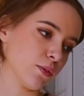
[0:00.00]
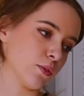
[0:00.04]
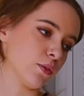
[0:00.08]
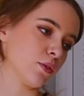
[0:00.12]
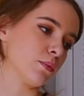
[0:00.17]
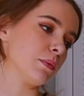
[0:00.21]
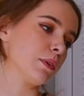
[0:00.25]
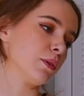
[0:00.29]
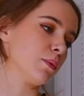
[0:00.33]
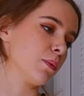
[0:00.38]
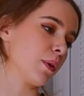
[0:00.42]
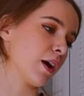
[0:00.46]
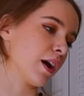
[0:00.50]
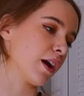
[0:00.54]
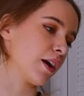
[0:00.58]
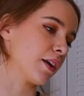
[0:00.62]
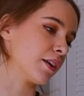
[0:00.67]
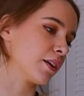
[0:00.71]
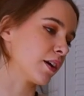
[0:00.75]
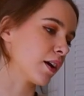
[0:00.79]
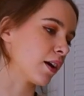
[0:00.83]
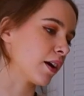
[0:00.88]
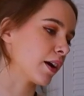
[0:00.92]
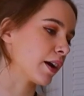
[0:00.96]
to me
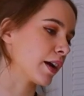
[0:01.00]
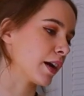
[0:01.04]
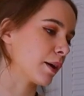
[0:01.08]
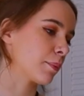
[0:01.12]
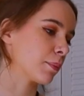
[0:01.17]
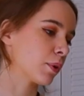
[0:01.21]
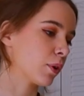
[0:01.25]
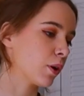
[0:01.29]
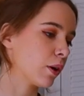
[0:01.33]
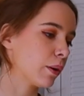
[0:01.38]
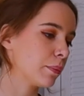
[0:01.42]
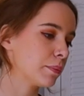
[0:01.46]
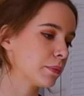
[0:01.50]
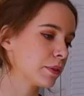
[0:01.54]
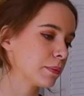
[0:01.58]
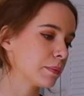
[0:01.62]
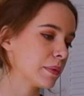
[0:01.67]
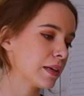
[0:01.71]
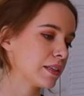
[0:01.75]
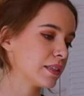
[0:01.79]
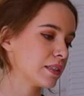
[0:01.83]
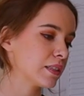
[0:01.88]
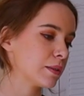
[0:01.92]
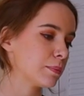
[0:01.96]
when I am
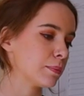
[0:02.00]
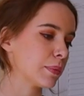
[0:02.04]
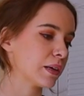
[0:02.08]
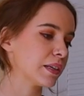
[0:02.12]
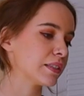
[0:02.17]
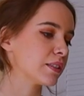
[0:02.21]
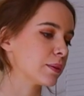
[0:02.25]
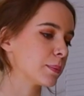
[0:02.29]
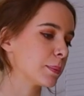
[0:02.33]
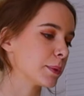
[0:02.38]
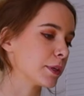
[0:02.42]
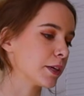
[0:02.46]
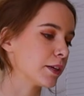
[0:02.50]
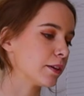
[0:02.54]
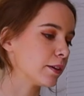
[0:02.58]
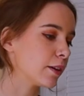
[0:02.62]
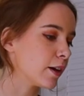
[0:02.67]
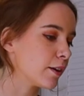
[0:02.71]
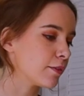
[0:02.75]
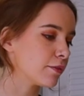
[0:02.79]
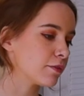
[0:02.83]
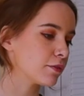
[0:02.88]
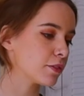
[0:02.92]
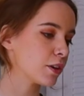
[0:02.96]
complimented by someone I
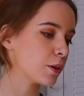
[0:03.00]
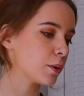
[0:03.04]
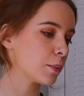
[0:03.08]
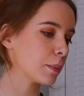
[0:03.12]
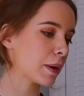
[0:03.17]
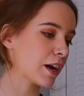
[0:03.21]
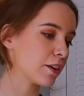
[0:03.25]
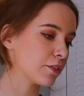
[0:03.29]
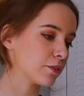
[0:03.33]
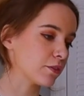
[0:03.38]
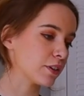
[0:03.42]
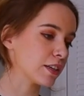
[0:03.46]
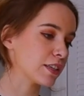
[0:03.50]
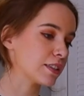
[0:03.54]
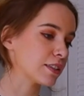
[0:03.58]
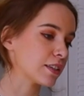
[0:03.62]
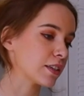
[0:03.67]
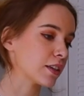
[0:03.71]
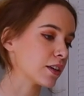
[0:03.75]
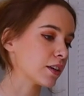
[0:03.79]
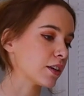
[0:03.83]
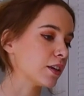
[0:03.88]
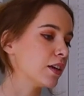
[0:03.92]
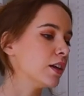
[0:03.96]
love for no apparent
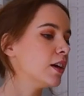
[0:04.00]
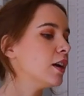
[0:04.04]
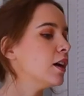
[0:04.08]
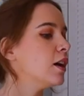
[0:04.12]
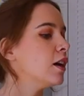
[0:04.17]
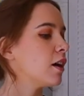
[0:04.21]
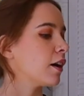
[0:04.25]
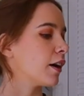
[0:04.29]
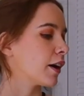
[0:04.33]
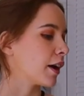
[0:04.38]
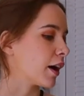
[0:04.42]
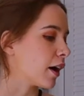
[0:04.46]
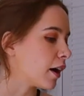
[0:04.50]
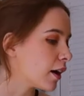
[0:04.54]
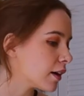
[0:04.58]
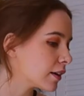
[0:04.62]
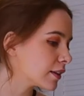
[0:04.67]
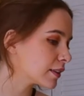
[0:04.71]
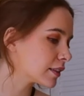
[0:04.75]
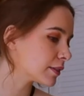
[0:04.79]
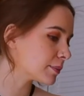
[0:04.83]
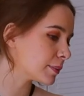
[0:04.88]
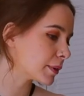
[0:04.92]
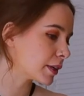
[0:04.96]
reason, I hug
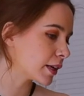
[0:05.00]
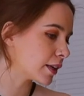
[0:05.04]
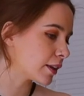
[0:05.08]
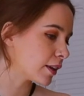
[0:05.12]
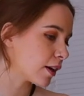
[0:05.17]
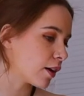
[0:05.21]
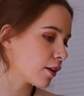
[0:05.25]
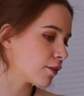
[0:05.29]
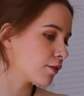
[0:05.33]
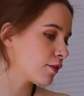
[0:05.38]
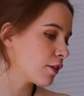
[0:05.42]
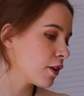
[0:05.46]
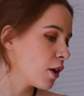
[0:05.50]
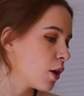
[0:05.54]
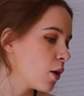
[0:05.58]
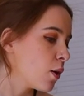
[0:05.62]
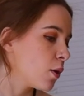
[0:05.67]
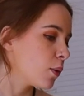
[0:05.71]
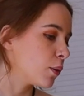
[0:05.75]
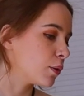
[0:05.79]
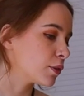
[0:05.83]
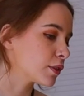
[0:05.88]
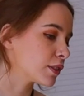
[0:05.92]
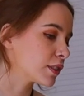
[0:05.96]
someone I love,
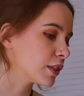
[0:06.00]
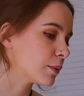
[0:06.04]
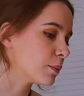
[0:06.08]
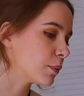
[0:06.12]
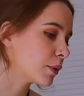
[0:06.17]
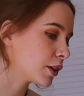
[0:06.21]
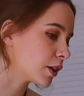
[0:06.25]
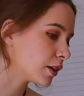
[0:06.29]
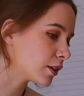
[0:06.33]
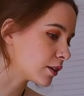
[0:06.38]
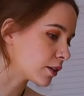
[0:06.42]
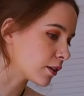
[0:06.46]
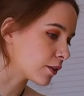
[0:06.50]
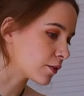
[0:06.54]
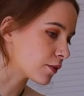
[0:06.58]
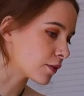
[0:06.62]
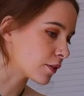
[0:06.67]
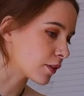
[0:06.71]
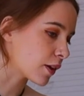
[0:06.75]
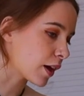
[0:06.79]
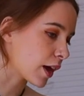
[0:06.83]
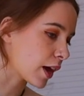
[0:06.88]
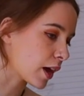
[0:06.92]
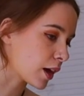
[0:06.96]
or someone I love
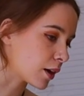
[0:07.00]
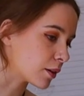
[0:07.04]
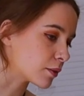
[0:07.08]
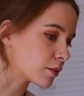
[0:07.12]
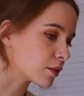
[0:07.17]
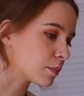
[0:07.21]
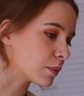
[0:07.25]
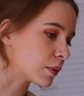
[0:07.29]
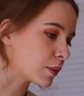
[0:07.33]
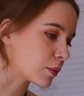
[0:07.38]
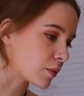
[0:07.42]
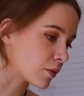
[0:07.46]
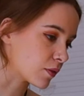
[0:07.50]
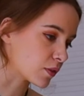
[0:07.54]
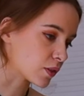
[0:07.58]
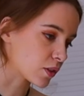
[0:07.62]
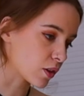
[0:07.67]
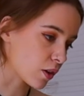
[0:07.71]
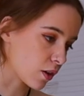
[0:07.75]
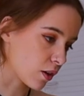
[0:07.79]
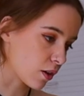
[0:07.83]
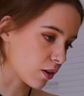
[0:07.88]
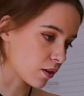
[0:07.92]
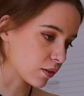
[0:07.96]
helps me with a
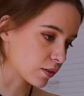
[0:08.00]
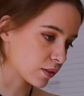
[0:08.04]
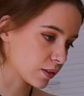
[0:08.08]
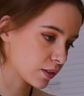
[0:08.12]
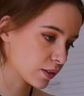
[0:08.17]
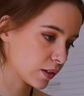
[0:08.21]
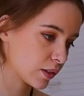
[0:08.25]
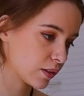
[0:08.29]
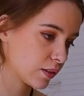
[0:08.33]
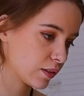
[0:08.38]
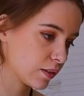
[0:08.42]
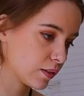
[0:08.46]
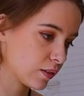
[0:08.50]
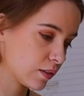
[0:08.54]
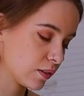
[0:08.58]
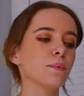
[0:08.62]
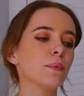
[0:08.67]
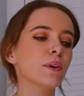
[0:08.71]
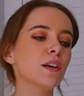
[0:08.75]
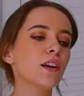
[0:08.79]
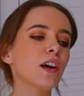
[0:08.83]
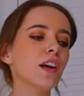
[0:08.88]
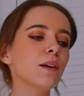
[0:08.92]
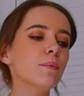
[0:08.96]
task.
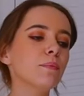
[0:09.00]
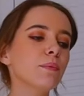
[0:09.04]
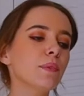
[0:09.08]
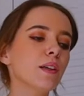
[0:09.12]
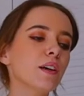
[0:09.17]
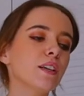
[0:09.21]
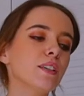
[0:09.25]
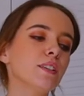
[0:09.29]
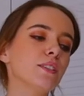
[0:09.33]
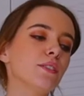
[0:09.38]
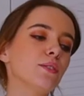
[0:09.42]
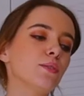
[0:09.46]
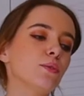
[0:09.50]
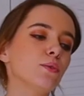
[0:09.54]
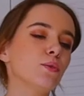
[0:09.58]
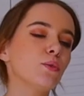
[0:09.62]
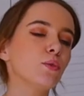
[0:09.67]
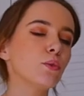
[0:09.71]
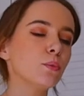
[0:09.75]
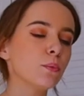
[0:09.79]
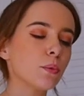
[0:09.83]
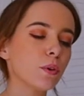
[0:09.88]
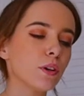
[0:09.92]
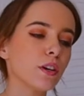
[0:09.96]
When I'm like
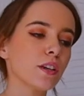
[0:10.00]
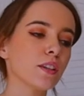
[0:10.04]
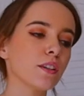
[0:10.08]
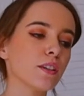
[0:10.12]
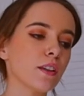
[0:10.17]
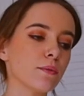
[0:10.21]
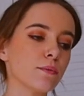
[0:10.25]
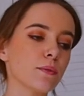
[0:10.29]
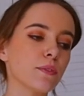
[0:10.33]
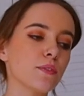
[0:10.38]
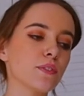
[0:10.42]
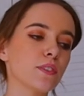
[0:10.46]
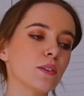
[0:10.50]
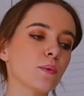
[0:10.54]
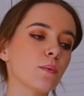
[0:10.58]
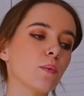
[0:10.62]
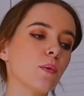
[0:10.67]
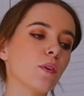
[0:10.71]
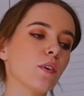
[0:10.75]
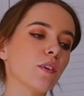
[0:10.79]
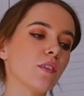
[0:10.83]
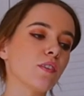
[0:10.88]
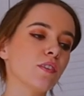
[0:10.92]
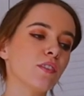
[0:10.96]
super in love with
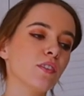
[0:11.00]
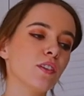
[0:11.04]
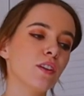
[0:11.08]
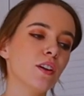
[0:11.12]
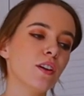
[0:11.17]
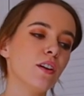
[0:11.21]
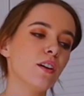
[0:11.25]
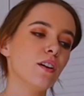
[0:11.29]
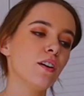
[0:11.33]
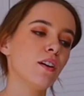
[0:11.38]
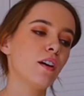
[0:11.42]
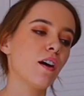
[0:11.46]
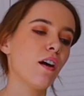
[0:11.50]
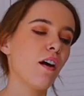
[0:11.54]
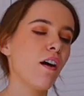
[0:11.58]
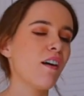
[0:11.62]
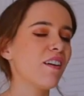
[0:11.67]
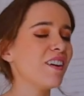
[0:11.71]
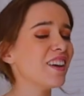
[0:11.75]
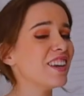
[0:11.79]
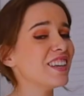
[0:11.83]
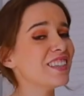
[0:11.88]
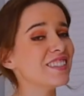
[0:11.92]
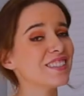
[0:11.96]
someone,
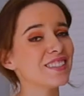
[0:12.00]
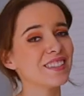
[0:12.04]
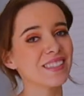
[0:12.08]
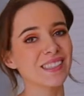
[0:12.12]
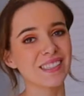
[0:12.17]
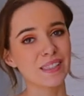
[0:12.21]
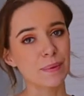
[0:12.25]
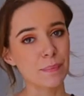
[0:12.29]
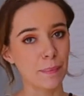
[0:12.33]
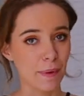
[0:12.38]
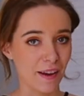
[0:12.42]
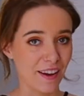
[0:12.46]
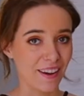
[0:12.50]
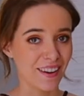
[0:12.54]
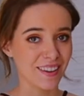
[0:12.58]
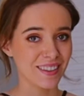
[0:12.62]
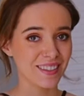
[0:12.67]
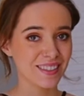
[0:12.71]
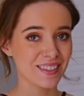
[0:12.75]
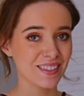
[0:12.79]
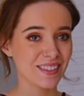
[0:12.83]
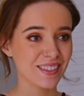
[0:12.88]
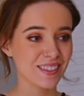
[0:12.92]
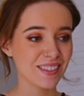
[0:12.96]
hugging's just the
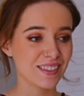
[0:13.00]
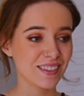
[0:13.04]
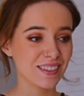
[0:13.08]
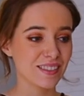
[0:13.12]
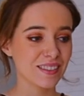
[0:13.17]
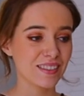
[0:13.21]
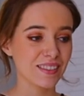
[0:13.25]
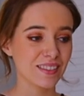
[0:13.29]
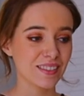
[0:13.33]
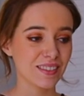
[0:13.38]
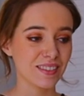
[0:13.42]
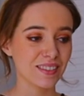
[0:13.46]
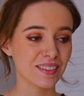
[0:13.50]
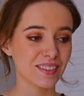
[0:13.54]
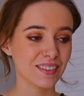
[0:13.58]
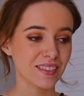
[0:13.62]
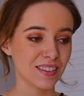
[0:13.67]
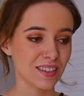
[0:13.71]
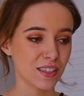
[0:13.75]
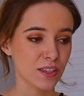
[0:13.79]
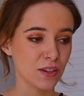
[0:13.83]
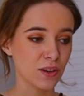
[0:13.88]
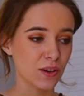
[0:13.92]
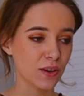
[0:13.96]
best,
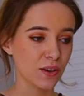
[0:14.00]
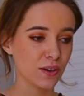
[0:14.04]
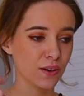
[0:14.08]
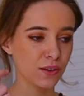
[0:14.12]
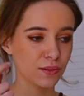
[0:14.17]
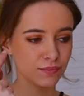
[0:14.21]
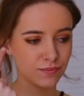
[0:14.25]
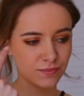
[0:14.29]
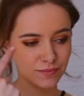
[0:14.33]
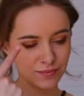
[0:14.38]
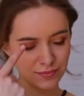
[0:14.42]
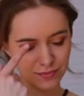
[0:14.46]
you know?